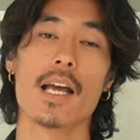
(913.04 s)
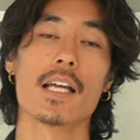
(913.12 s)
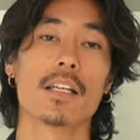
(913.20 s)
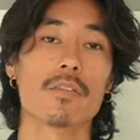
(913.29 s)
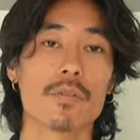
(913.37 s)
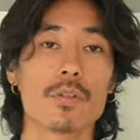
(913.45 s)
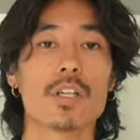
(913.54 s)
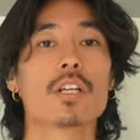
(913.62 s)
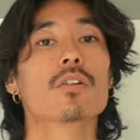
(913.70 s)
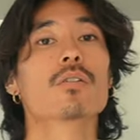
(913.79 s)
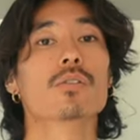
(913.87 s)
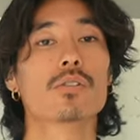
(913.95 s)
And if you
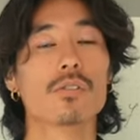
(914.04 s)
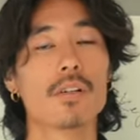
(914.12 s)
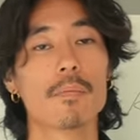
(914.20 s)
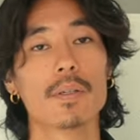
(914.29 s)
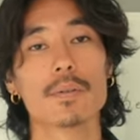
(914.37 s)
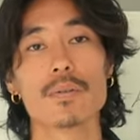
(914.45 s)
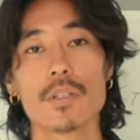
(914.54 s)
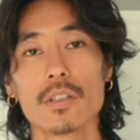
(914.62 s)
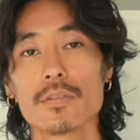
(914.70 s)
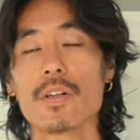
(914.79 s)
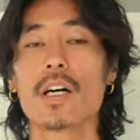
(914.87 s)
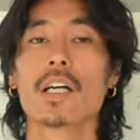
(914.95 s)
cannot do that by
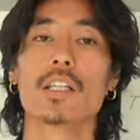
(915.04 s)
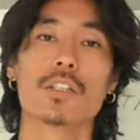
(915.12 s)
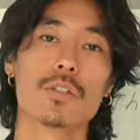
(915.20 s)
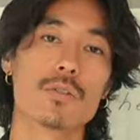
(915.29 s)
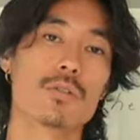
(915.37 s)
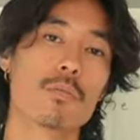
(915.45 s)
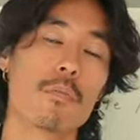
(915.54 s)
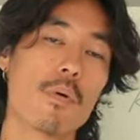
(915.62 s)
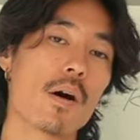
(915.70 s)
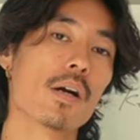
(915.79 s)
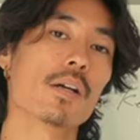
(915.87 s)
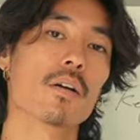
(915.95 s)
yourself, use
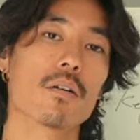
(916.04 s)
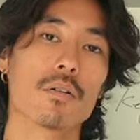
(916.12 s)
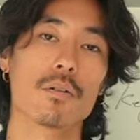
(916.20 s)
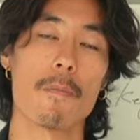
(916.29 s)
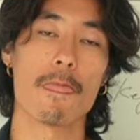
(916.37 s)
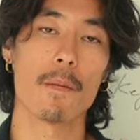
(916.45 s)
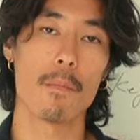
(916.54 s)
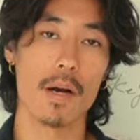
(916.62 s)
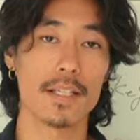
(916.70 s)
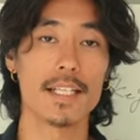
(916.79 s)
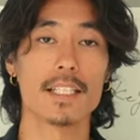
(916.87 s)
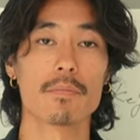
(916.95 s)
my
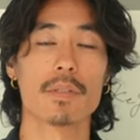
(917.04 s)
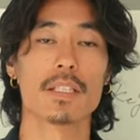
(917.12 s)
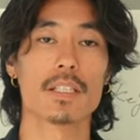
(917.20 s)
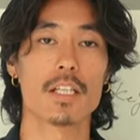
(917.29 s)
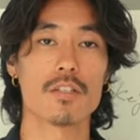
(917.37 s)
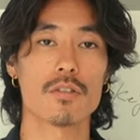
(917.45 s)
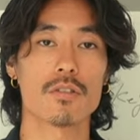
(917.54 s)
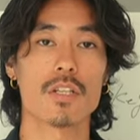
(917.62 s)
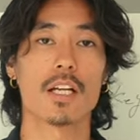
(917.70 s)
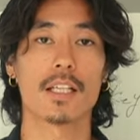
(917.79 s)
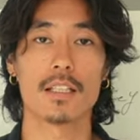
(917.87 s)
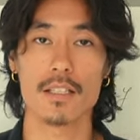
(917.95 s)
guided meditation so
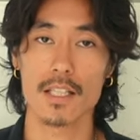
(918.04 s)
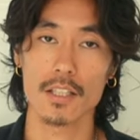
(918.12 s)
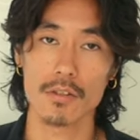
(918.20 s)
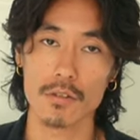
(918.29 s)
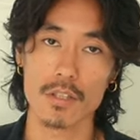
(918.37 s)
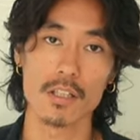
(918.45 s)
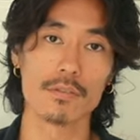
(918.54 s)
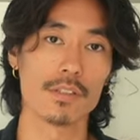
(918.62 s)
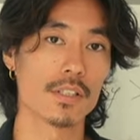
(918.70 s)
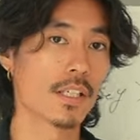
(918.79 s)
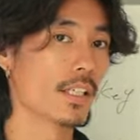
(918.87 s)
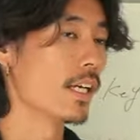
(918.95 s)
that I can take you to the alpha
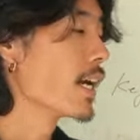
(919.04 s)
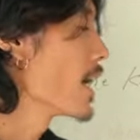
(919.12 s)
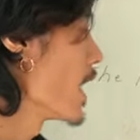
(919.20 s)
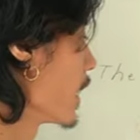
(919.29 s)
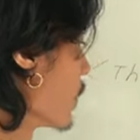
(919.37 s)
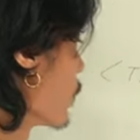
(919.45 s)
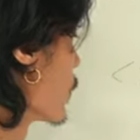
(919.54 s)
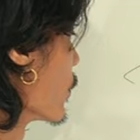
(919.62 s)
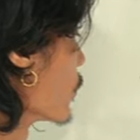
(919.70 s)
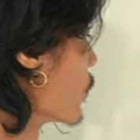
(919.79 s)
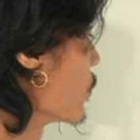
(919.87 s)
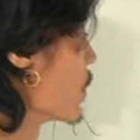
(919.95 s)
state. And then what
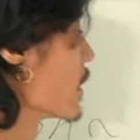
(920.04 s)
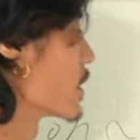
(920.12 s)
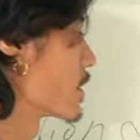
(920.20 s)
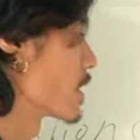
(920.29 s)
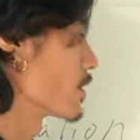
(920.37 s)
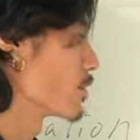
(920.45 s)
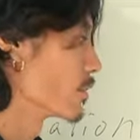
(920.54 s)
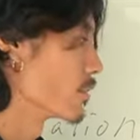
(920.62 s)
you do is that you